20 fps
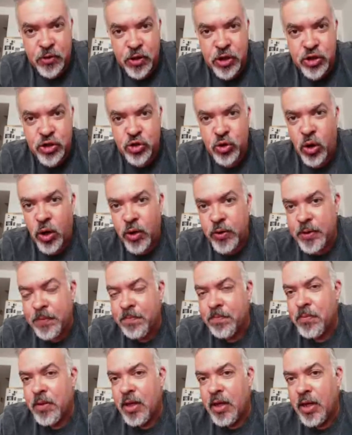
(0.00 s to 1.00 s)
and
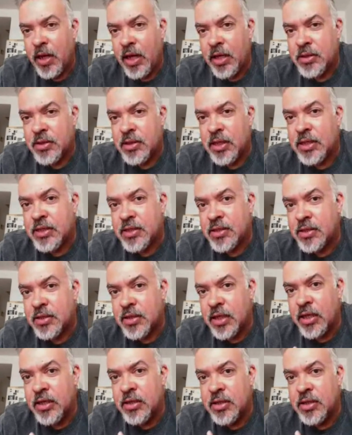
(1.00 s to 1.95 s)
this in his future,